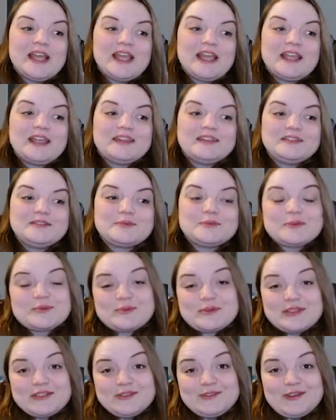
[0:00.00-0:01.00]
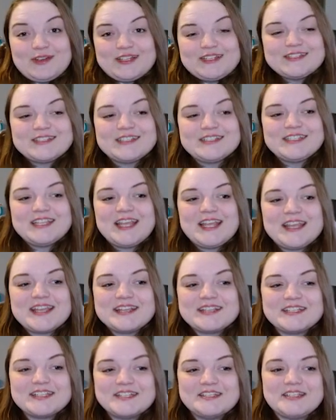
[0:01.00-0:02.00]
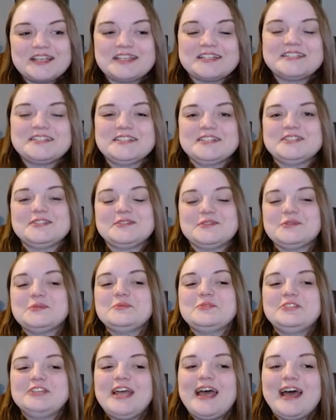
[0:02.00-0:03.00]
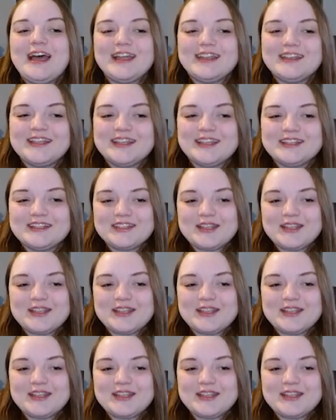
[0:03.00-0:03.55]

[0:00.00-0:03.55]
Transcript: and it was really fun to take suggestions from chat and